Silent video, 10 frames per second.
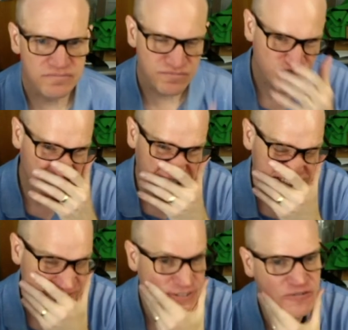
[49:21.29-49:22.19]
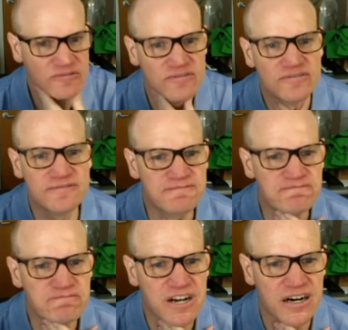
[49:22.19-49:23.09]
All right, so
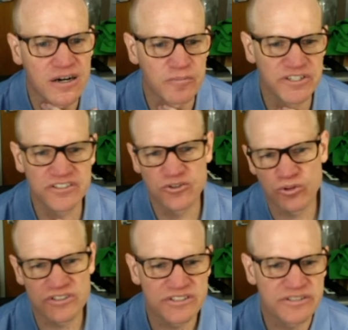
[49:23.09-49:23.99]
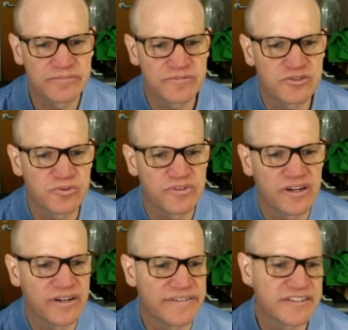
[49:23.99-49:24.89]
these coordinate systems,
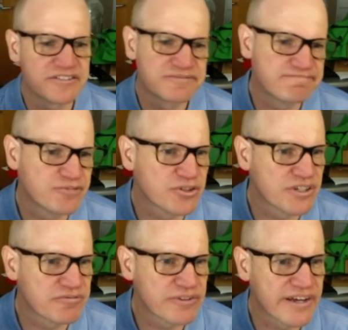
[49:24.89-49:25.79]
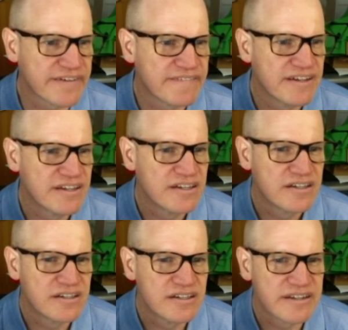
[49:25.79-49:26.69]
that's good enough for that.
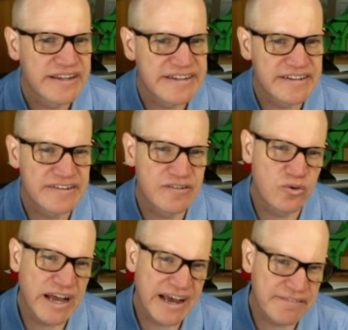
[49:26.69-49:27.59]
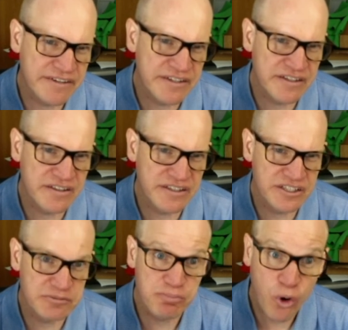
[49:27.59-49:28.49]
Having
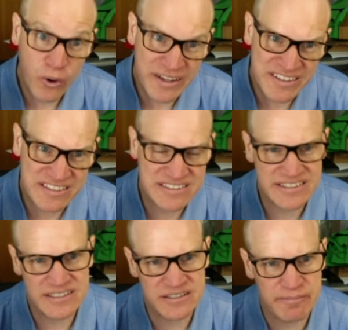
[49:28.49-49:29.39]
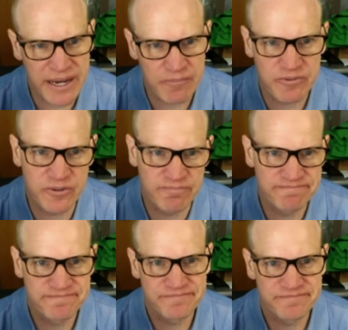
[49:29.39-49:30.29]
these points is a map
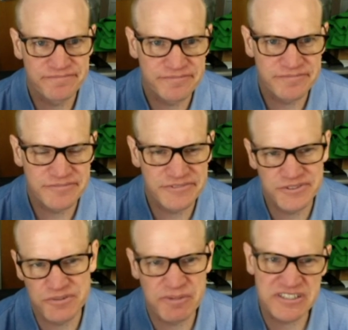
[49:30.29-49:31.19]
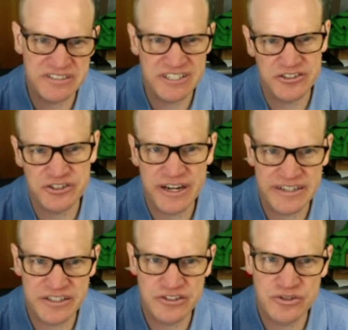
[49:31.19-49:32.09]
from, basically tells you how to
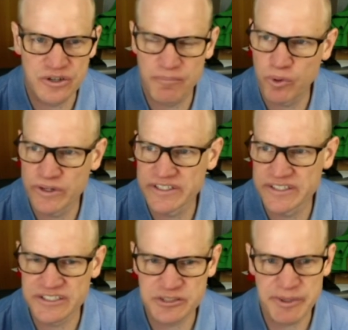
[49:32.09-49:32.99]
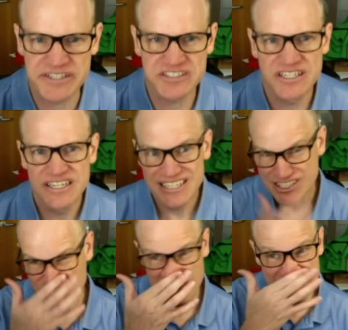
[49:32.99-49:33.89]
get to a point in this space.
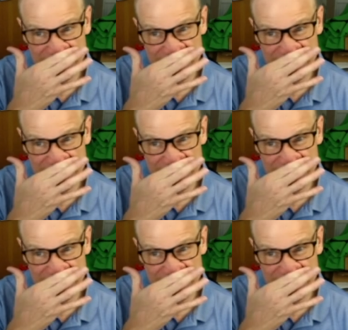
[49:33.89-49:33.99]
The